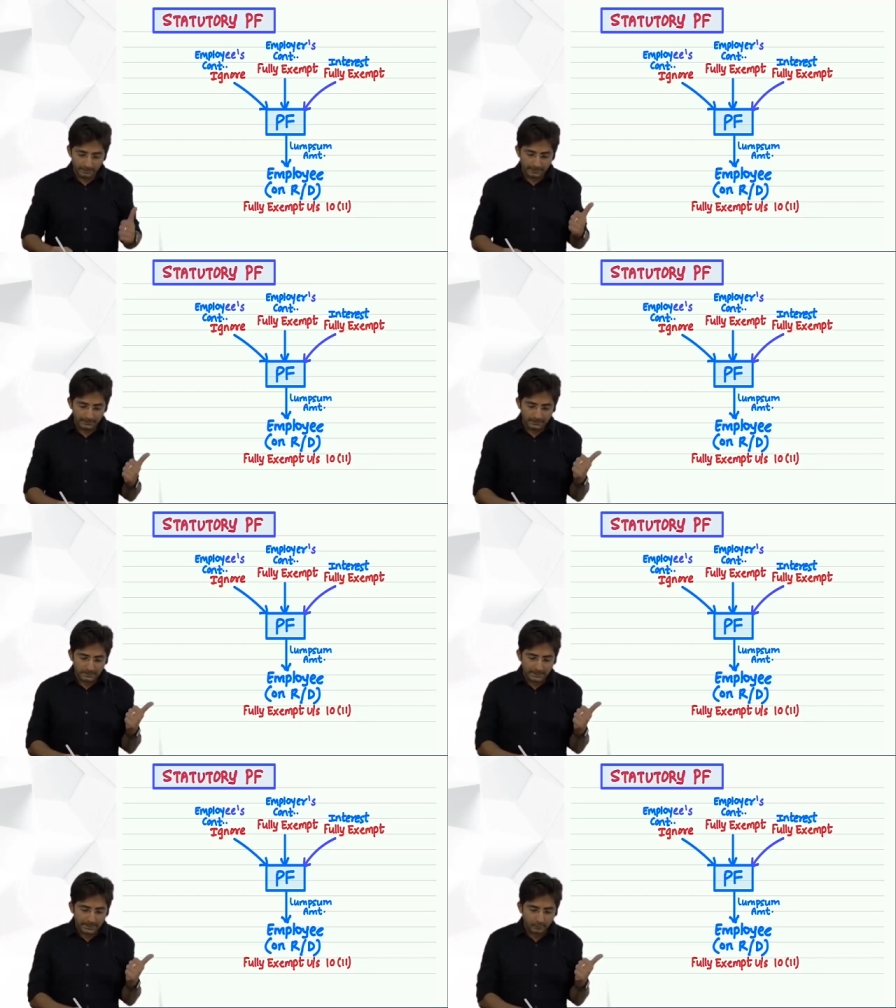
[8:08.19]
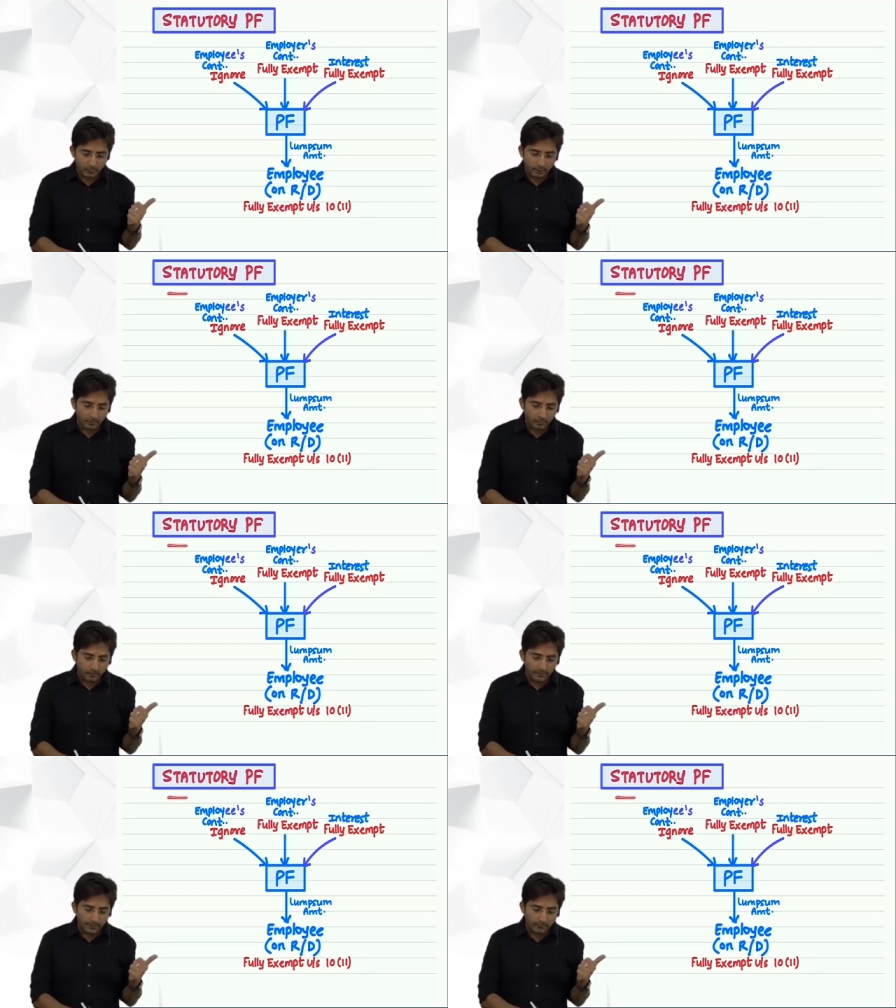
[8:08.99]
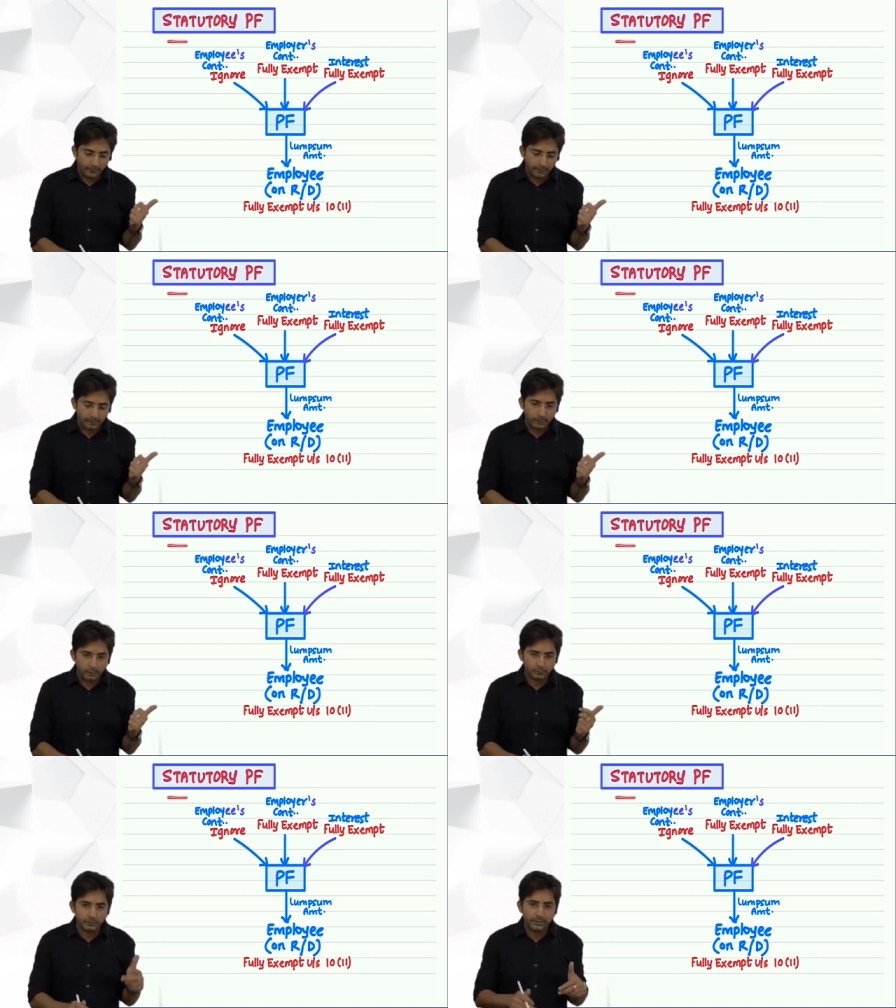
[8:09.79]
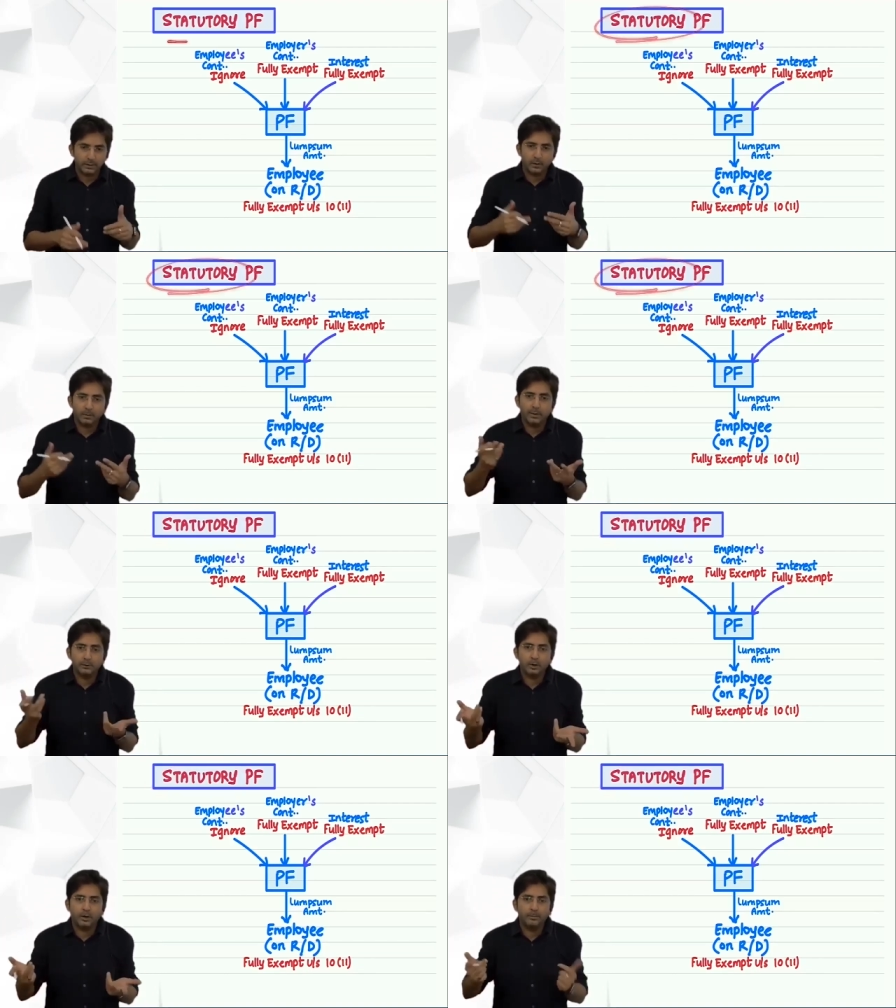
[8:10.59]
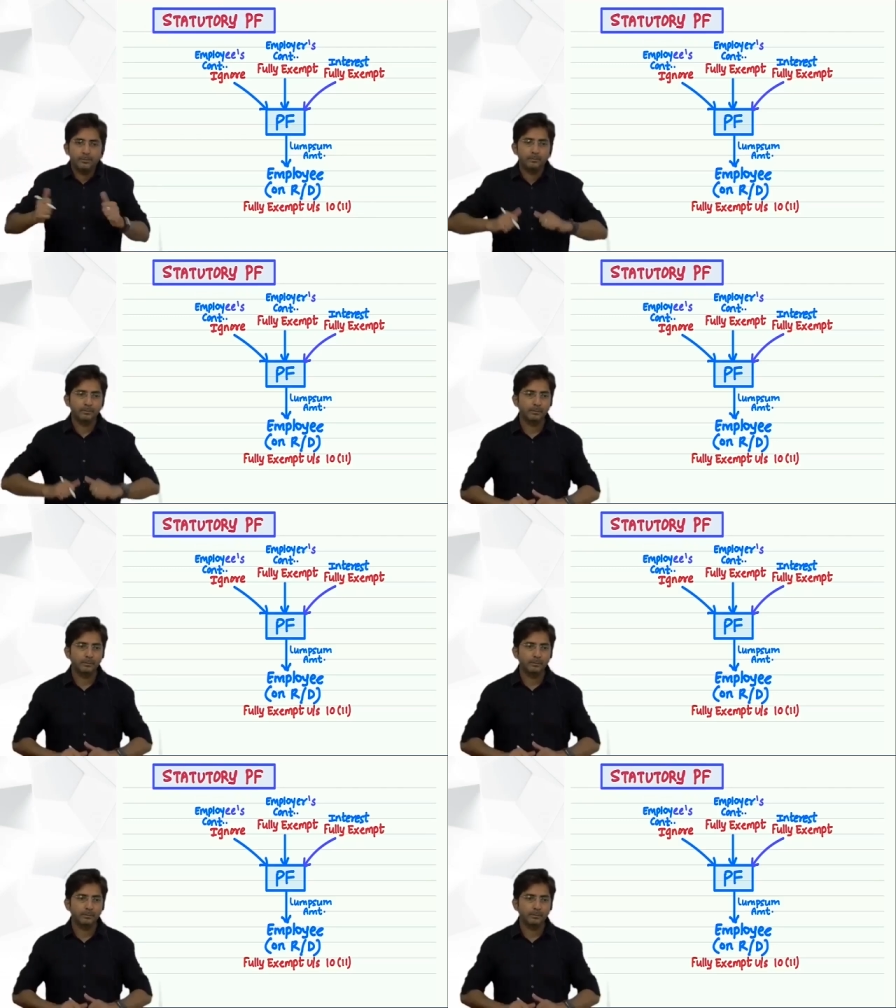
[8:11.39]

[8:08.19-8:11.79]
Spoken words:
And the statutory Provident Fund is also in government job.